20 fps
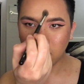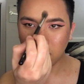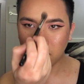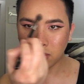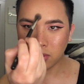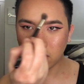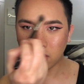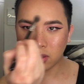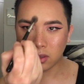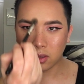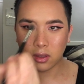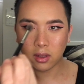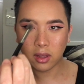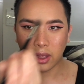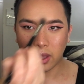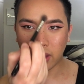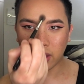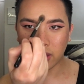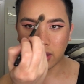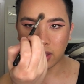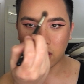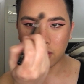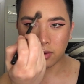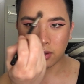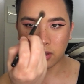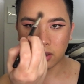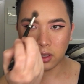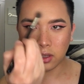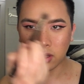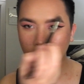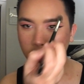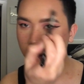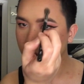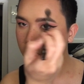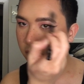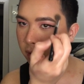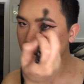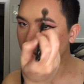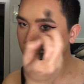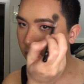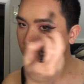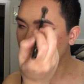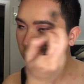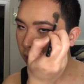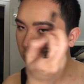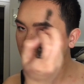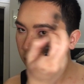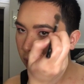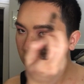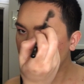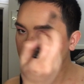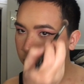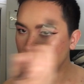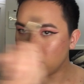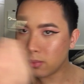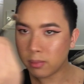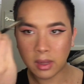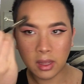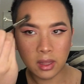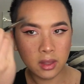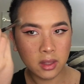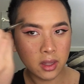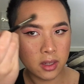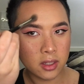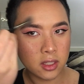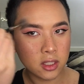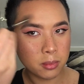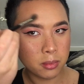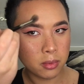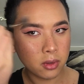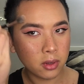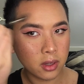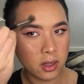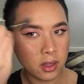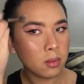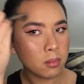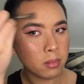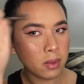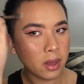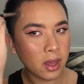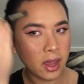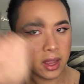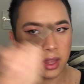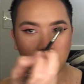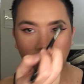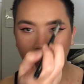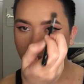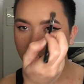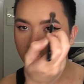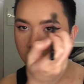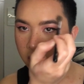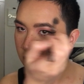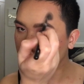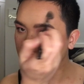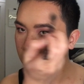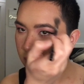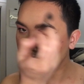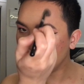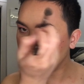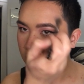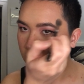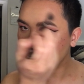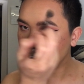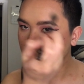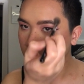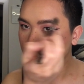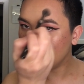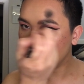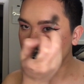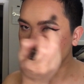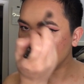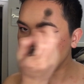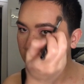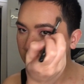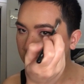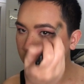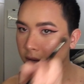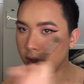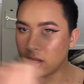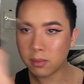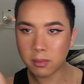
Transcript: gonna put a little highlight over here, but mainly I just put my highlight in this area